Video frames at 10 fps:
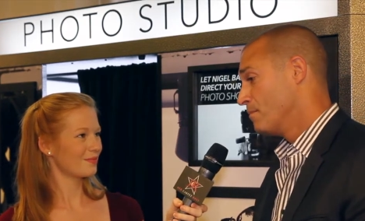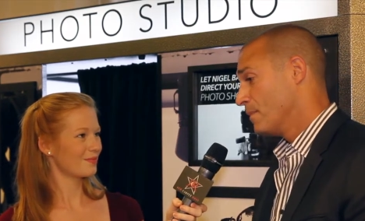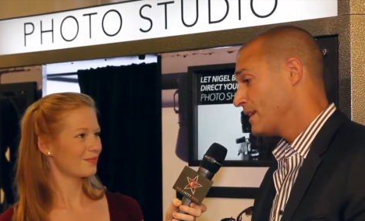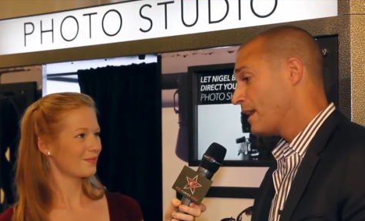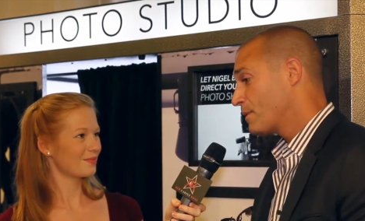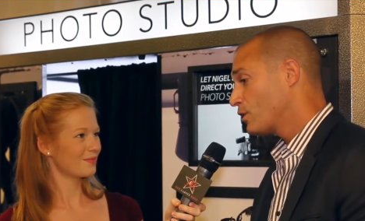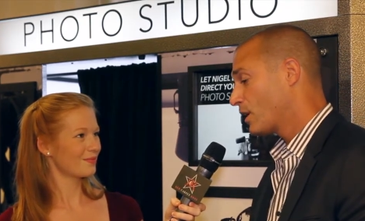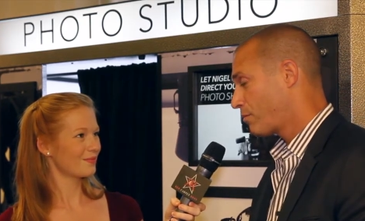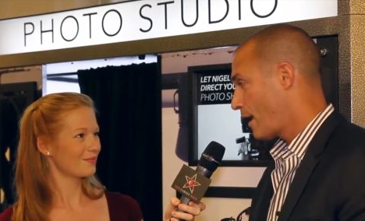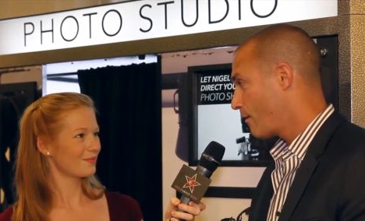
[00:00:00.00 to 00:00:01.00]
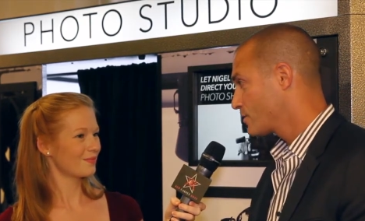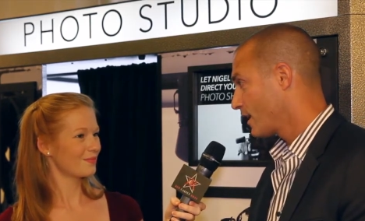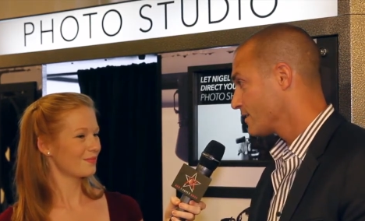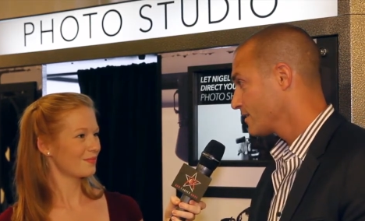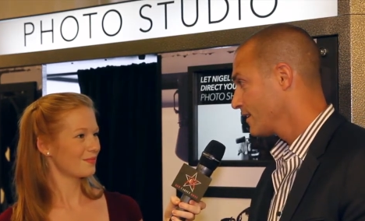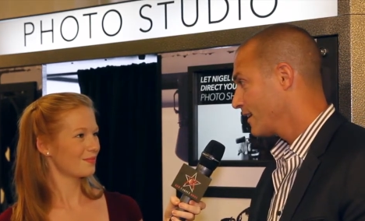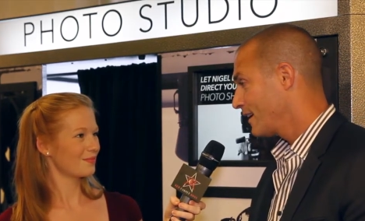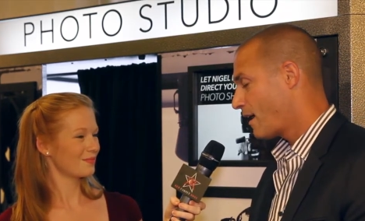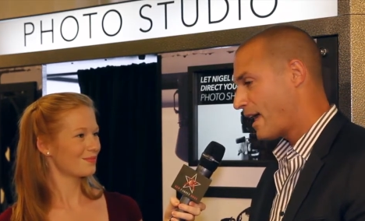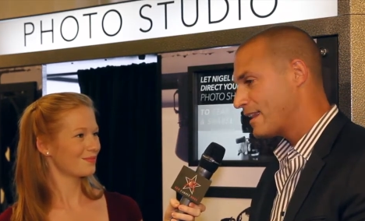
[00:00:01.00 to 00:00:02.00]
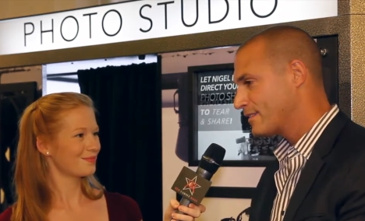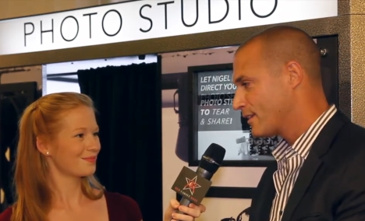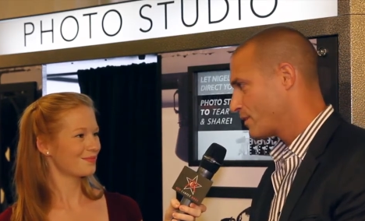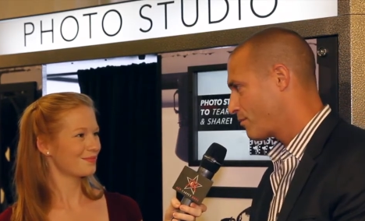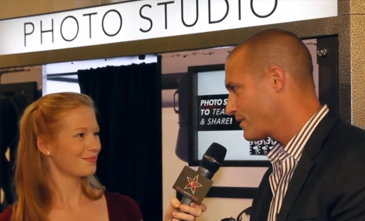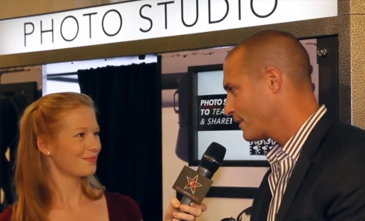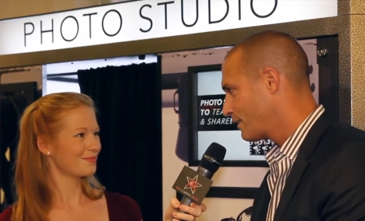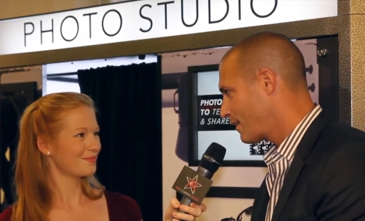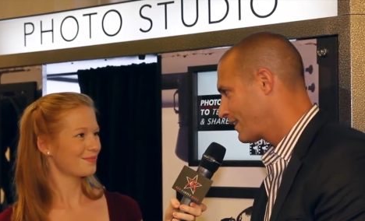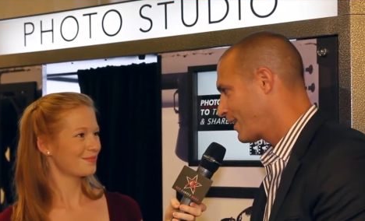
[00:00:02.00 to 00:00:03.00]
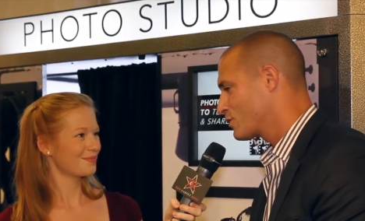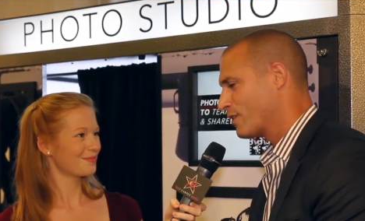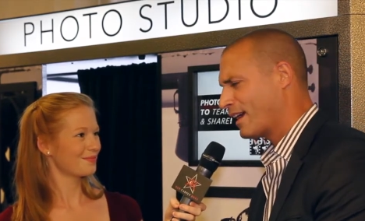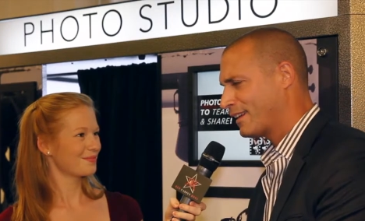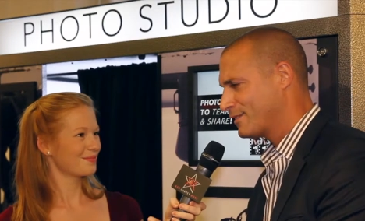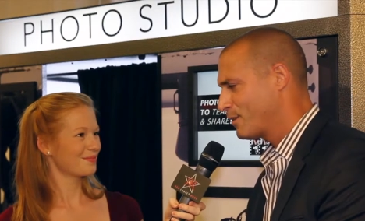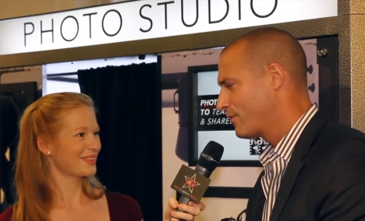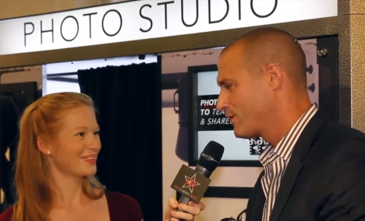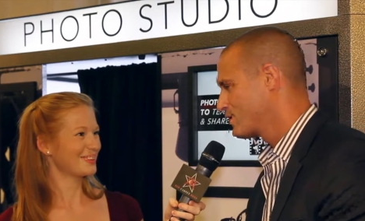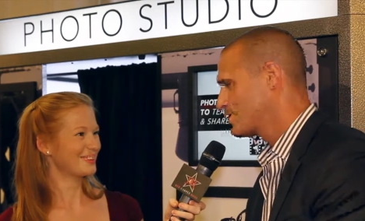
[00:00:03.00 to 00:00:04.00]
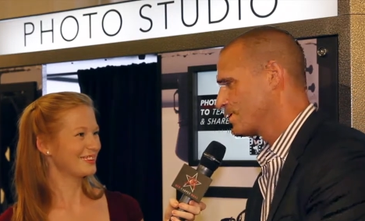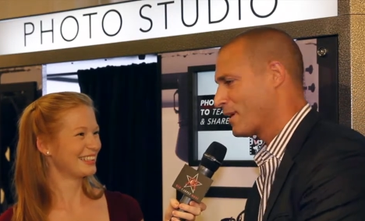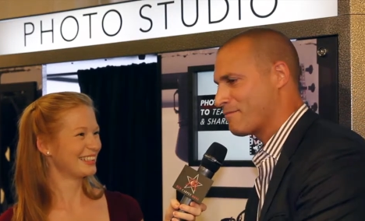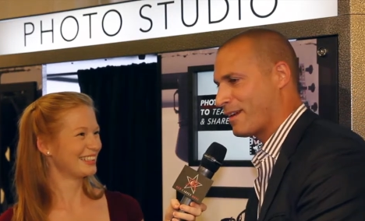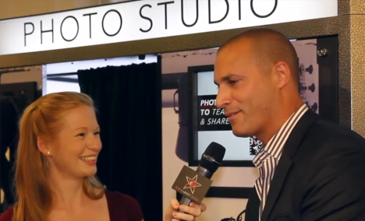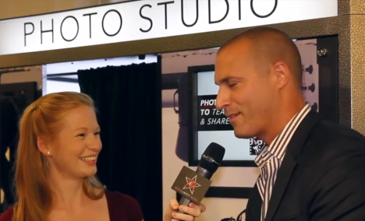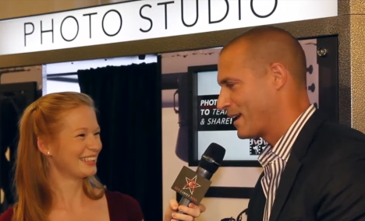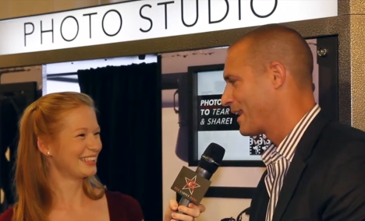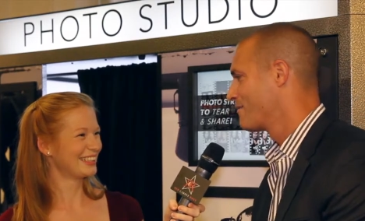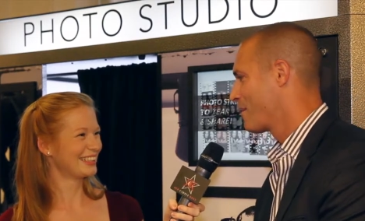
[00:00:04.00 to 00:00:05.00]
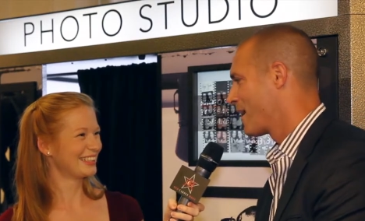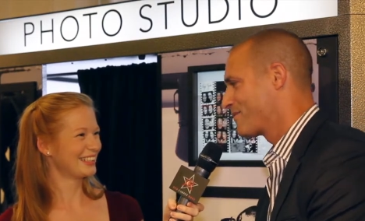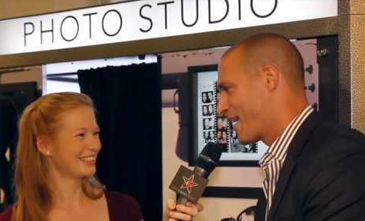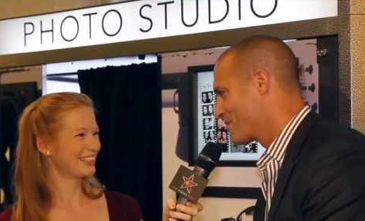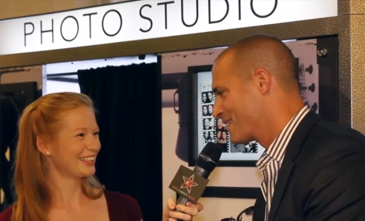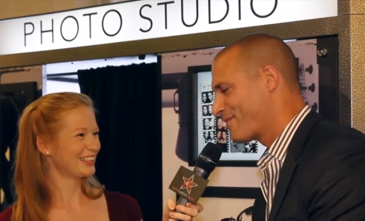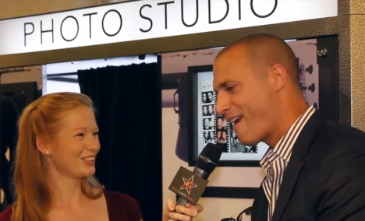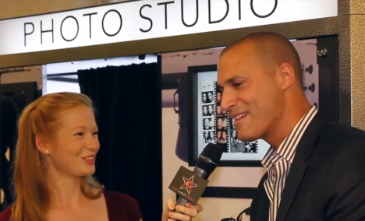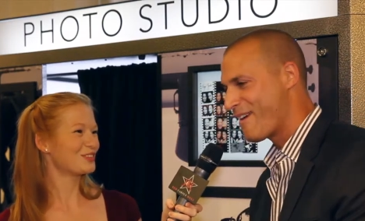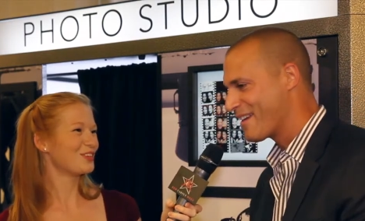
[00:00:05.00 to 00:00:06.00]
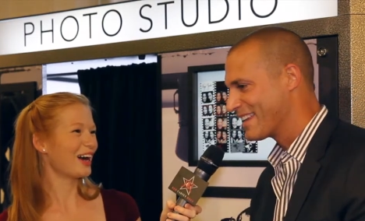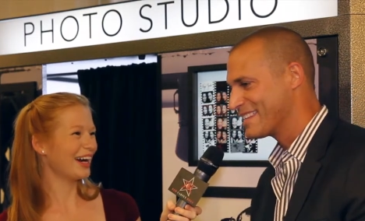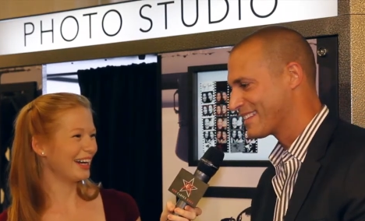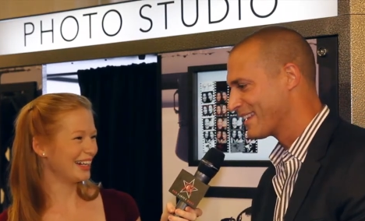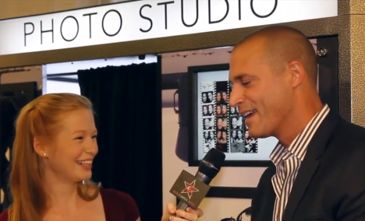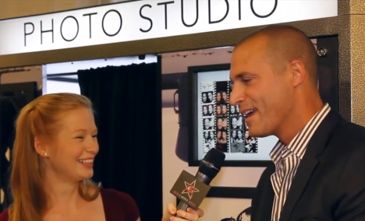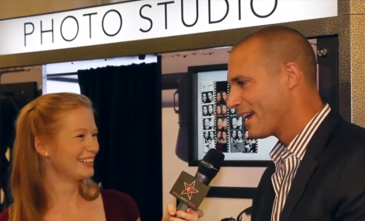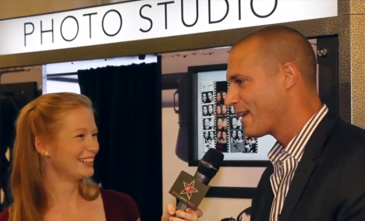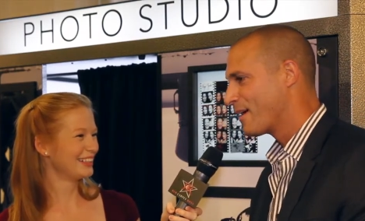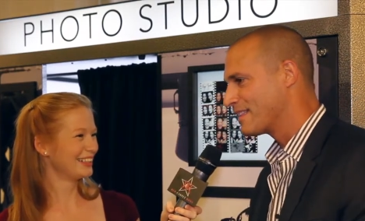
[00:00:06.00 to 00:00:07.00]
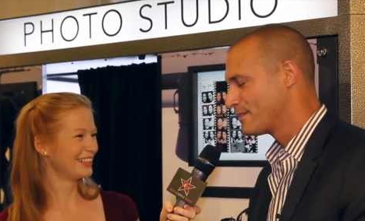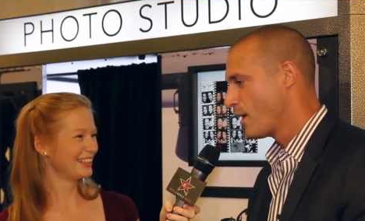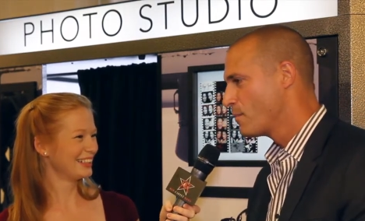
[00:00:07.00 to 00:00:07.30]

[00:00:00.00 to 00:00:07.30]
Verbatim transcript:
Speaker 1: you know, but you've got to prioritise. Yeah, hey, listen, if the president can run a country, I can do a photo shoot and run, a, you know, run my family very, very easily. You know, it's no